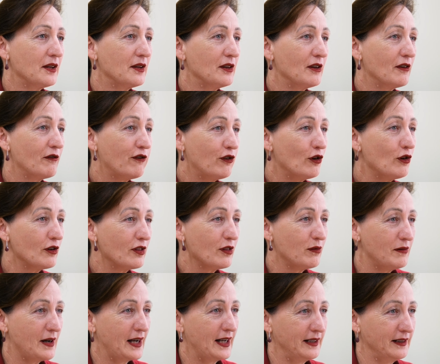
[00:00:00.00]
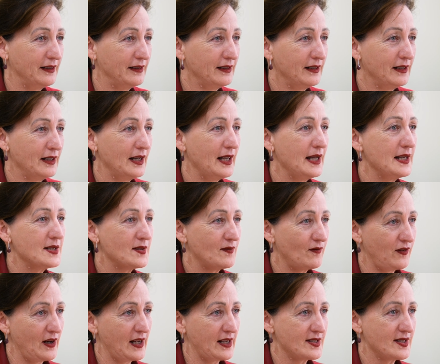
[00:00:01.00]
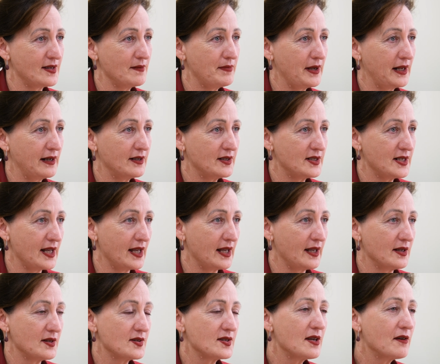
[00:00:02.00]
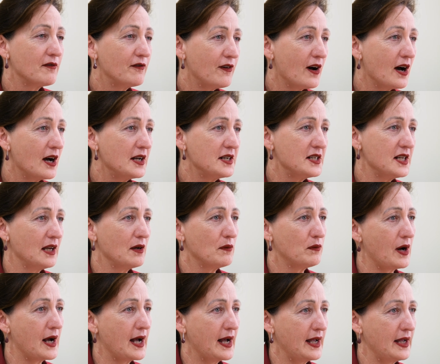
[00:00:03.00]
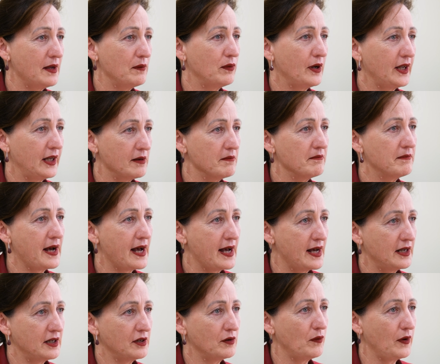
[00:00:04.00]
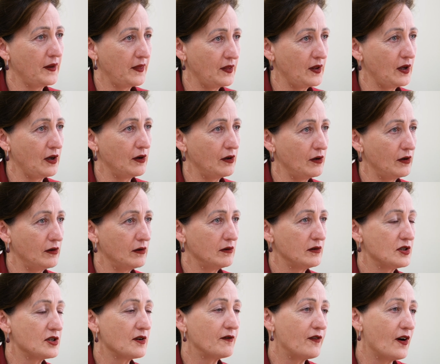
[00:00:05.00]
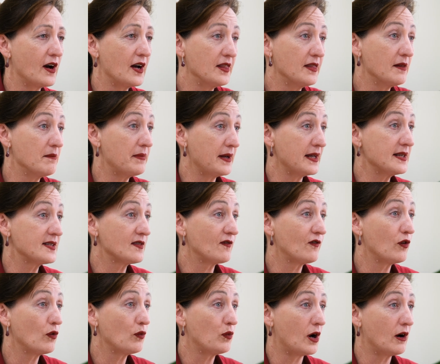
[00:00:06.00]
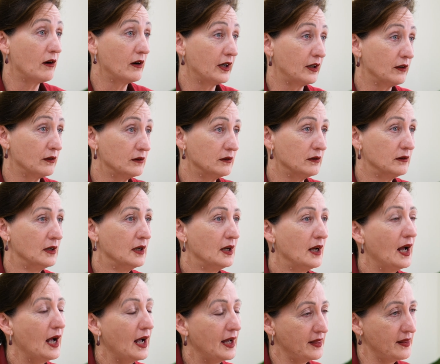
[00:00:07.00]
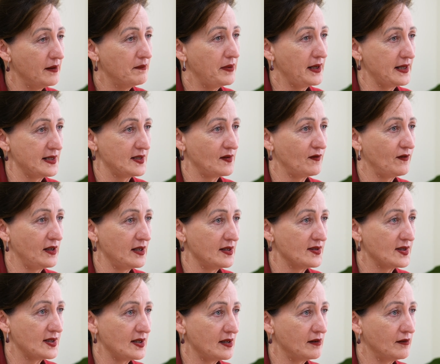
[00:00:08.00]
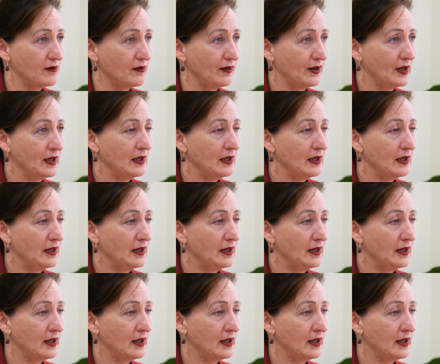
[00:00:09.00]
The fourth one is flexibility. So finding a way we can partner with you to find the best for Warrigal and the best for yourself.